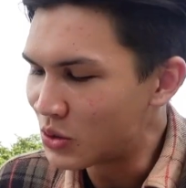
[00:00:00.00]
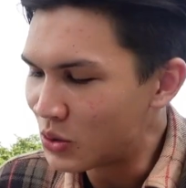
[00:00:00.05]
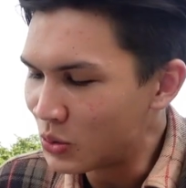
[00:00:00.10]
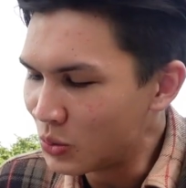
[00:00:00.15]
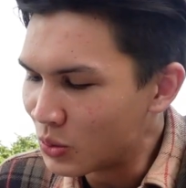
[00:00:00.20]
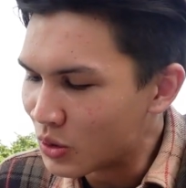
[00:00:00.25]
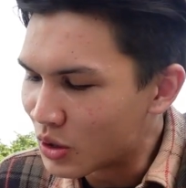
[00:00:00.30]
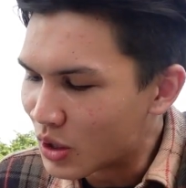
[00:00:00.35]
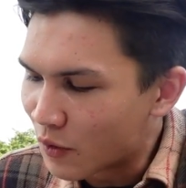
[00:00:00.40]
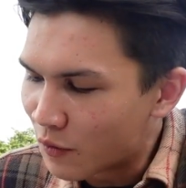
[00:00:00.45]

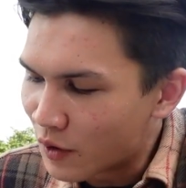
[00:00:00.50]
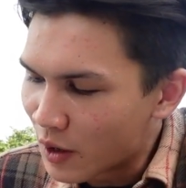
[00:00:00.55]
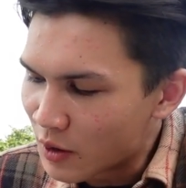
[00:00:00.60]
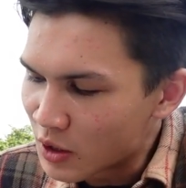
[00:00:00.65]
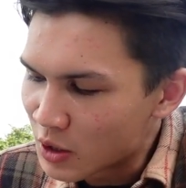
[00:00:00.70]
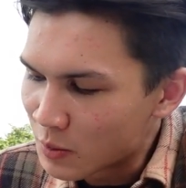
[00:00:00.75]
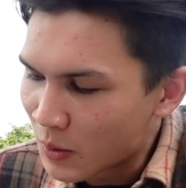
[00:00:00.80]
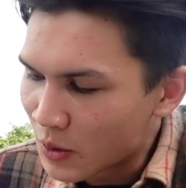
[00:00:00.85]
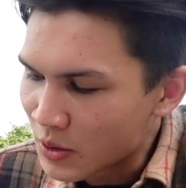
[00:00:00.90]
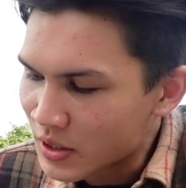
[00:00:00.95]
to your favourite
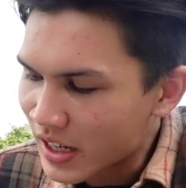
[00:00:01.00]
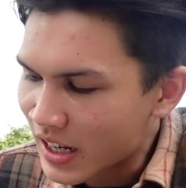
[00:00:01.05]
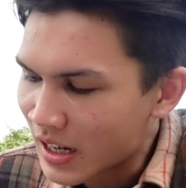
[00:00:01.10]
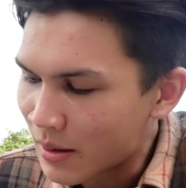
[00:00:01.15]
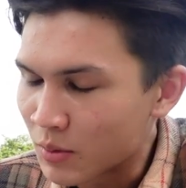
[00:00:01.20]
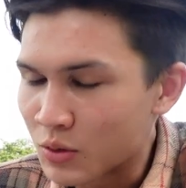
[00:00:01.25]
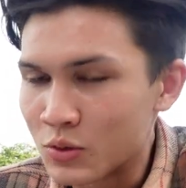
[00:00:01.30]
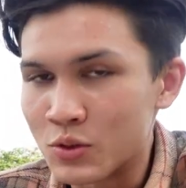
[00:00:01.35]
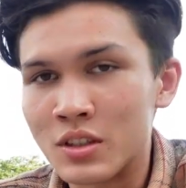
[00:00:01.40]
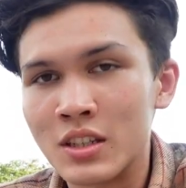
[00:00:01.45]
sports
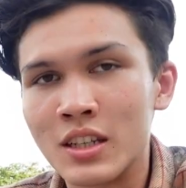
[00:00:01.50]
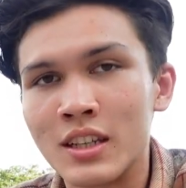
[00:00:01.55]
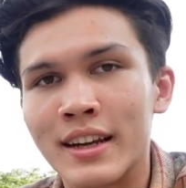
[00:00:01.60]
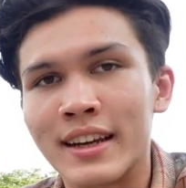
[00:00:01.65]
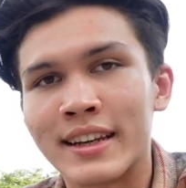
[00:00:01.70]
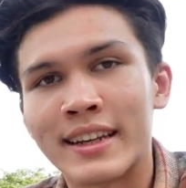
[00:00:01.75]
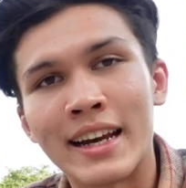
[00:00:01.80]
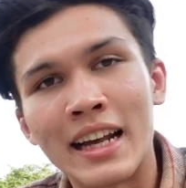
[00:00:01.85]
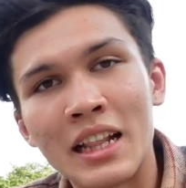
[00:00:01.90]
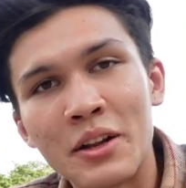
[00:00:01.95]
app to see
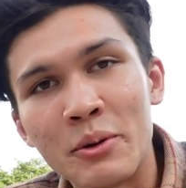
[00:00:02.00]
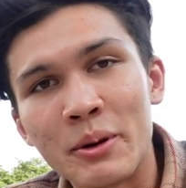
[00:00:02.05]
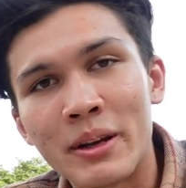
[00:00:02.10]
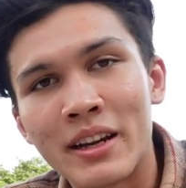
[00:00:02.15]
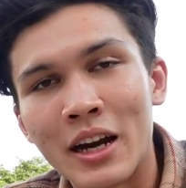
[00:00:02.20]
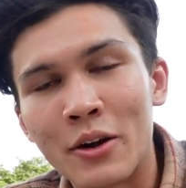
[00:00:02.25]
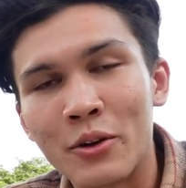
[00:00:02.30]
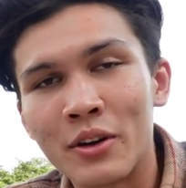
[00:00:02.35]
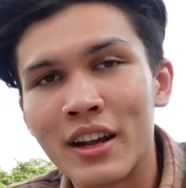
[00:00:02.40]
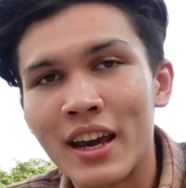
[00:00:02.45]
that calorie
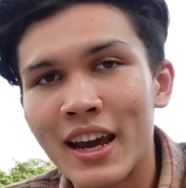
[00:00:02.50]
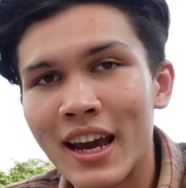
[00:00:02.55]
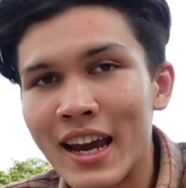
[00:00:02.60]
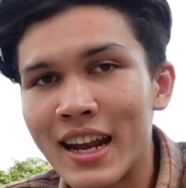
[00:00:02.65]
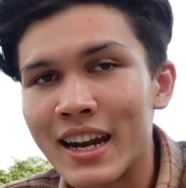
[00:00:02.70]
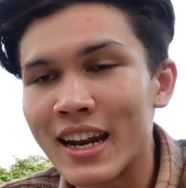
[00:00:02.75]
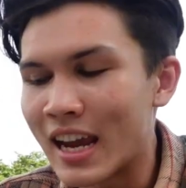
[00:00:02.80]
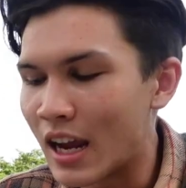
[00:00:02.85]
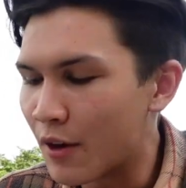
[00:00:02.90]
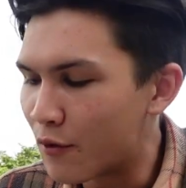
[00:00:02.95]
count
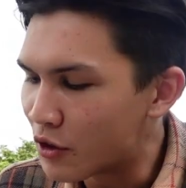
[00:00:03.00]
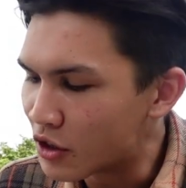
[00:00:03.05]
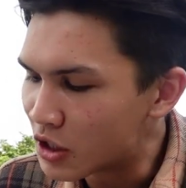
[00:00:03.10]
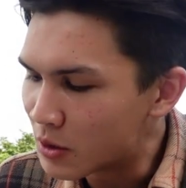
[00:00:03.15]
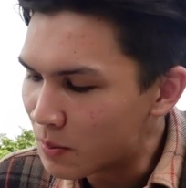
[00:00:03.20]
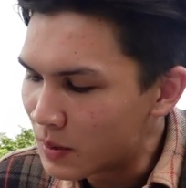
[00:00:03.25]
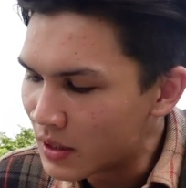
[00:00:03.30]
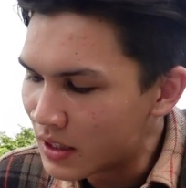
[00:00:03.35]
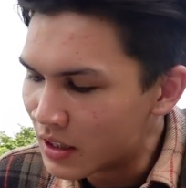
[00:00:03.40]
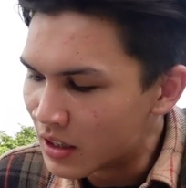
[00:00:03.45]
and average
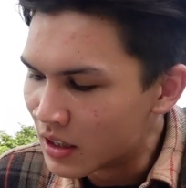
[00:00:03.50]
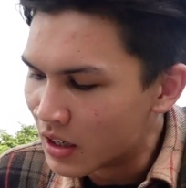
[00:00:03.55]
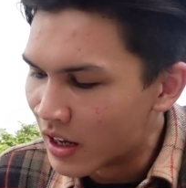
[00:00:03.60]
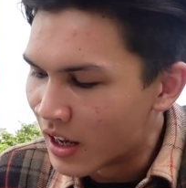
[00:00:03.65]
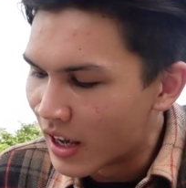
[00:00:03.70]
speed,